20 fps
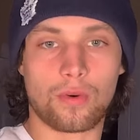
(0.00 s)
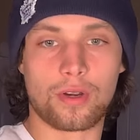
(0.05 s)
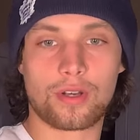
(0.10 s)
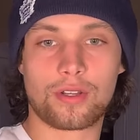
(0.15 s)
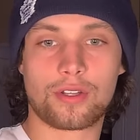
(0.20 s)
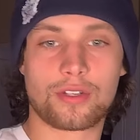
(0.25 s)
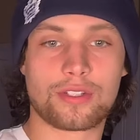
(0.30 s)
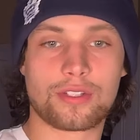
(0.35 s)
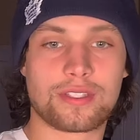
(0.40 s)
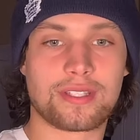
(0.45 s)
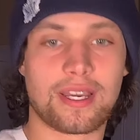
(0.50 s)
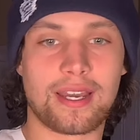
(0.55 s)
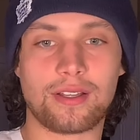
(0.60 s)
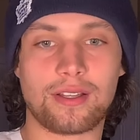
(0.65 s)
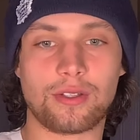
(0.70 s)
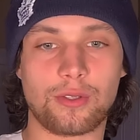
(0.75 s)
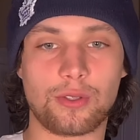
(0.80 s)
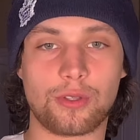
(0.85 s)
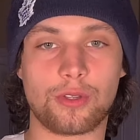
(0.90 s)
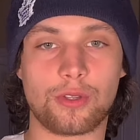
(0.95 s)
What are those tight
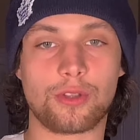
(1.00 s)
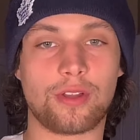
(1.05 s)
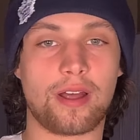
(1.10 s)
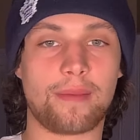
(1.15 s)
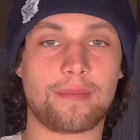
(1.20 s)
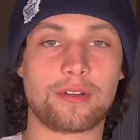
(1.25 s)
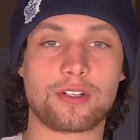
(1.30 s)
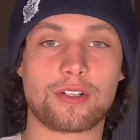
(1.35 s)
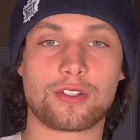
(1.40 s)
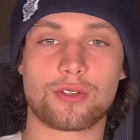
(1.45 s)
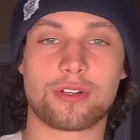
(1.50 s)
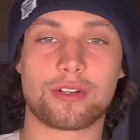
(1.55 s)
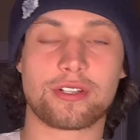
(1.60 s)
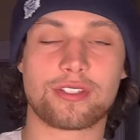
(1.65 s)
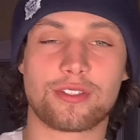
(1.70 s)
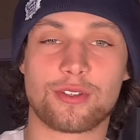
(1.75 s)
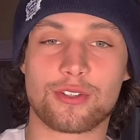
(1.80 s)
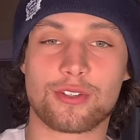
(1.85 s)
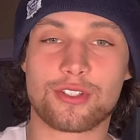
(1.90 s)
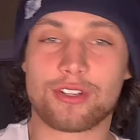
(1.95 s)
Lululemon
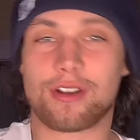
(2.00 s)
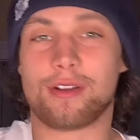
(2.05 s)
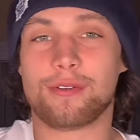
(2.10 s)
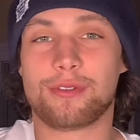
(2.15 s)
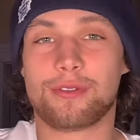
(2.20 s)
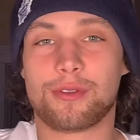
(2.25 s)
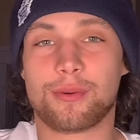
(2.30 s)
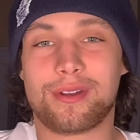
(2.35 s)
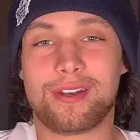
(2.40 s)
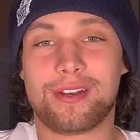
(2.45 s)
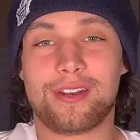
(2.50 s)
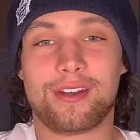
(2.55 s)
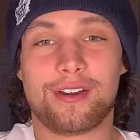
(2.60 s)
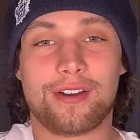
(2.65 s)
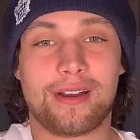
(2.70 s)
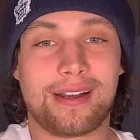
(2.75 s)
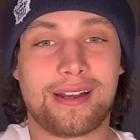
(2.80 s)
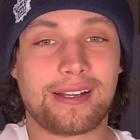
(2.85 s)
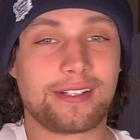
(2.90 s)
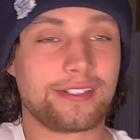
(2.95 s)
shorts? Those are out the
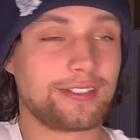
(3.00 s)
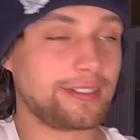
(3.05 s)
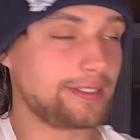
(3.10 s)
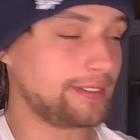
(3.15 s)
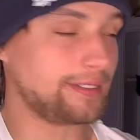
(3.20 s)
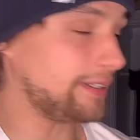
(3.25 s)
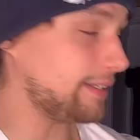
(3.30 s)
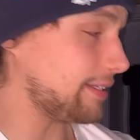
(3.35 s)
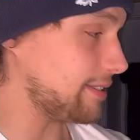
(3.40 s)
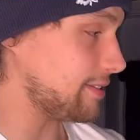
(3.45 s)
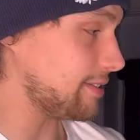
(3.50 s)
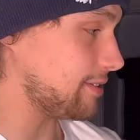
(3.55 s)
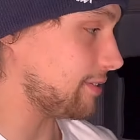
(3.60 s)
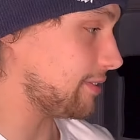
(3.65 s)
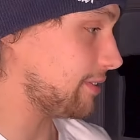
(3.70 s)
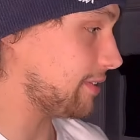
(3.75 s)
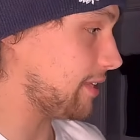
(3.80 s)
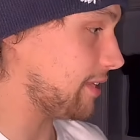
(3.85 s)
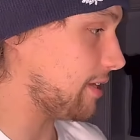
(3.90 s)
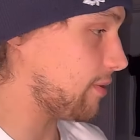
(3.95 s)
window actually because
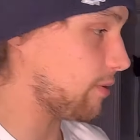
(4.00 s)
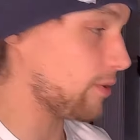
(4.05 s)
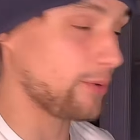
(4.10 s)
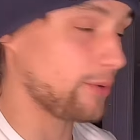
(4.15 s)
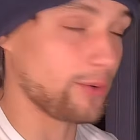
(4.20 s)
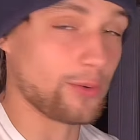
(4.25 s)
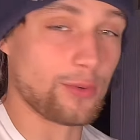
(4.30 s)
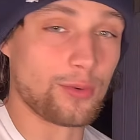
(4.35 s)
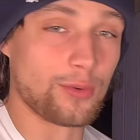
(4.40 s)
they were